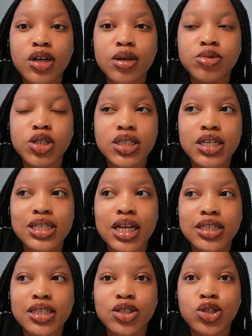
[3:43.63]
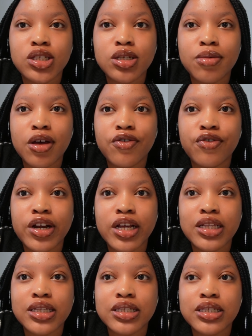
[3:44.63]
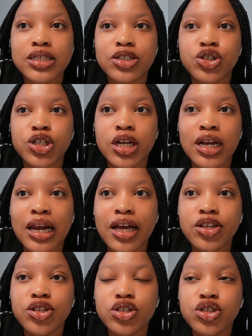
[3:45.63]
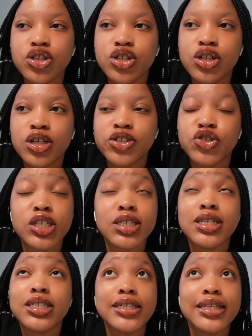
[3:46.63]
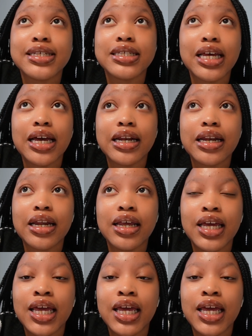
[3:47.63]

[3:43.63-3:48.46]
I'm just excited to see my friends during lunch and just sit in the sun